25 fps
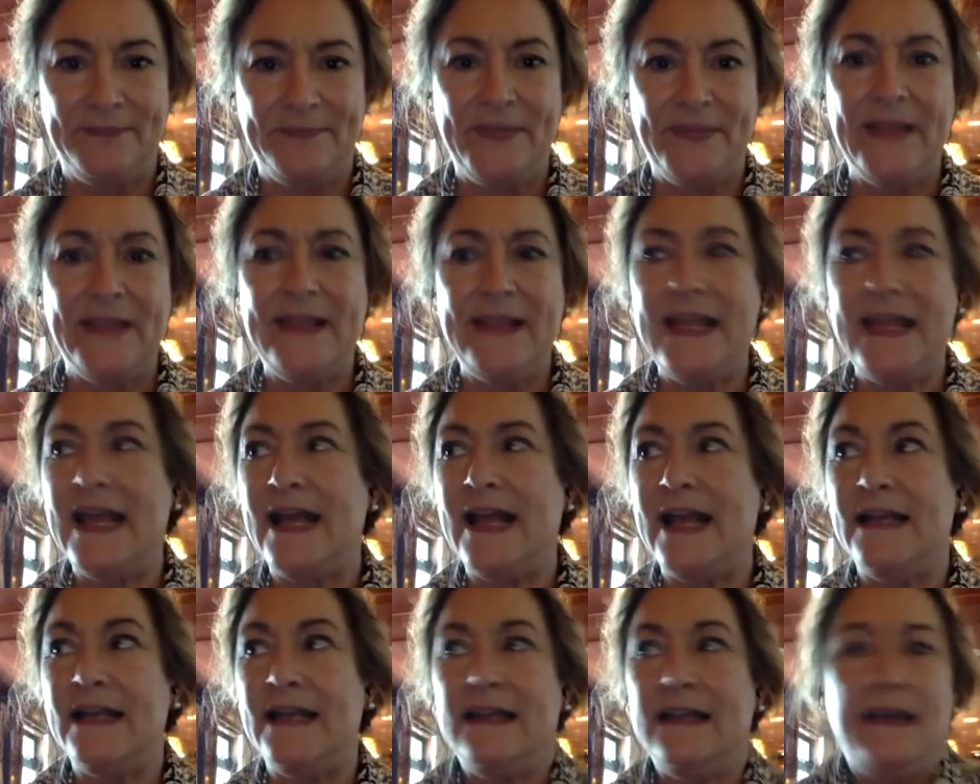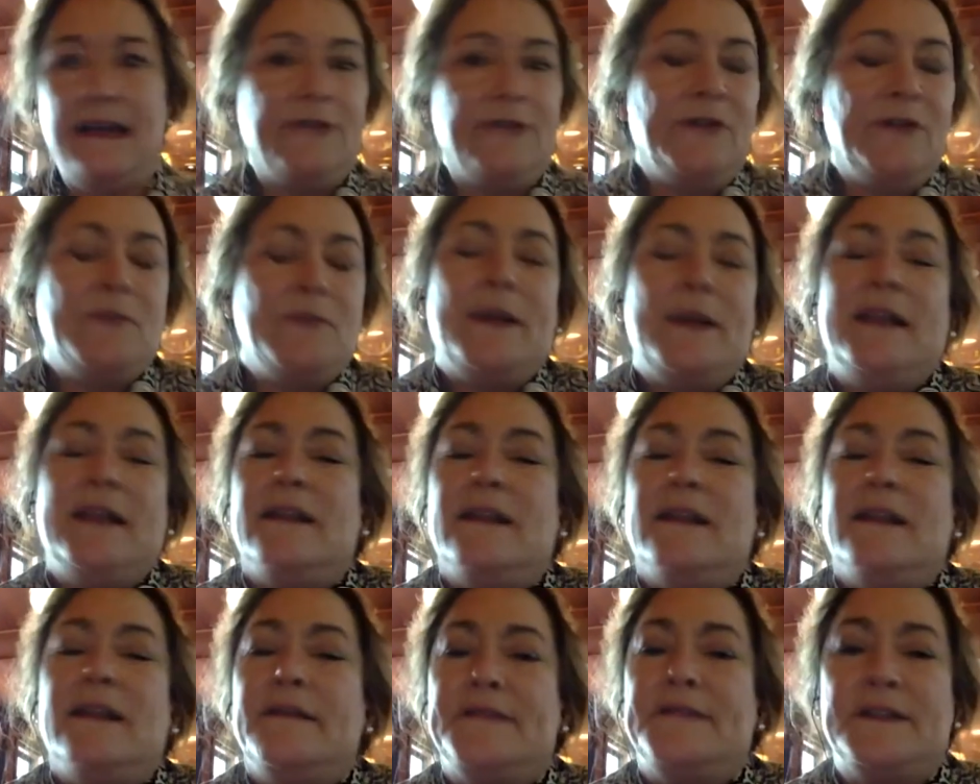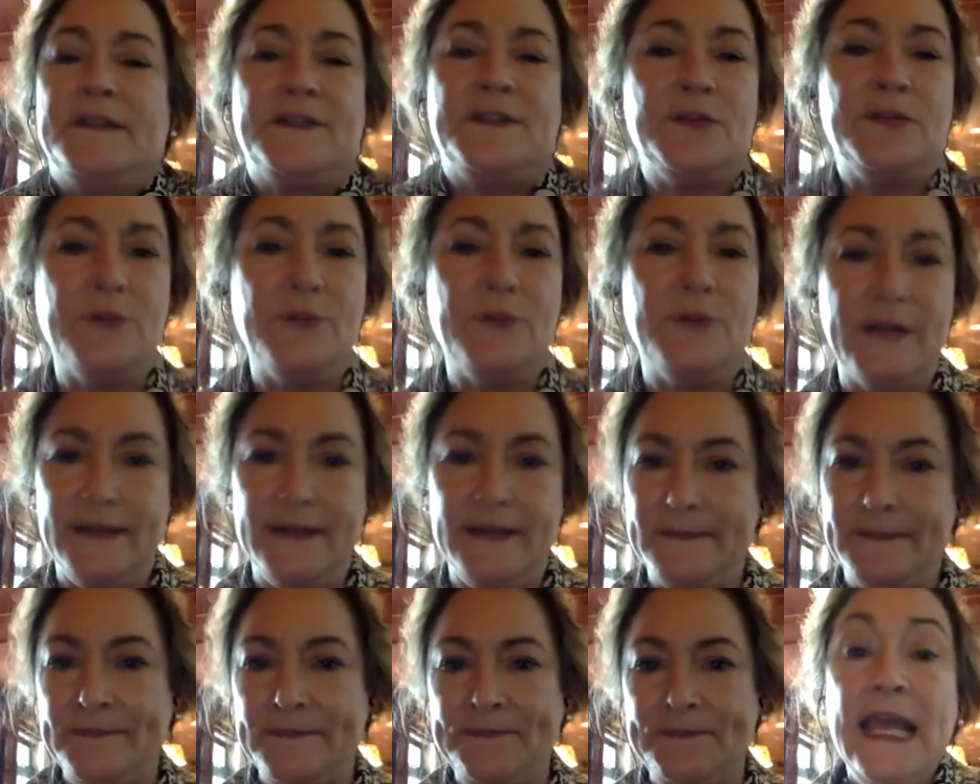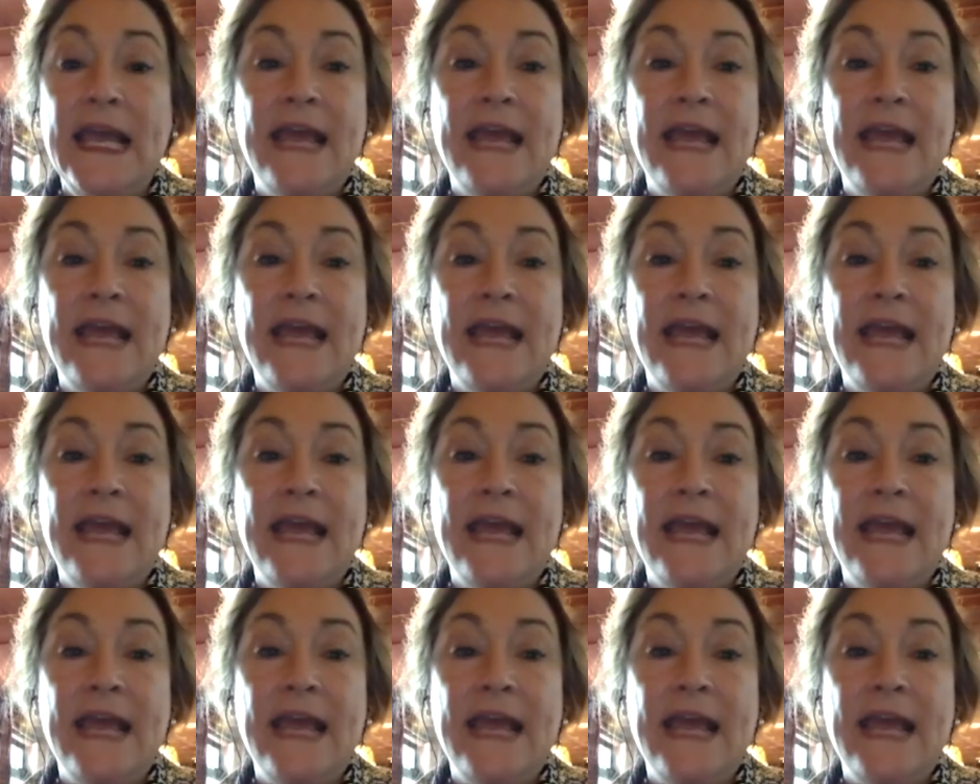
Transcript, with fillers: Then everybody loves a story.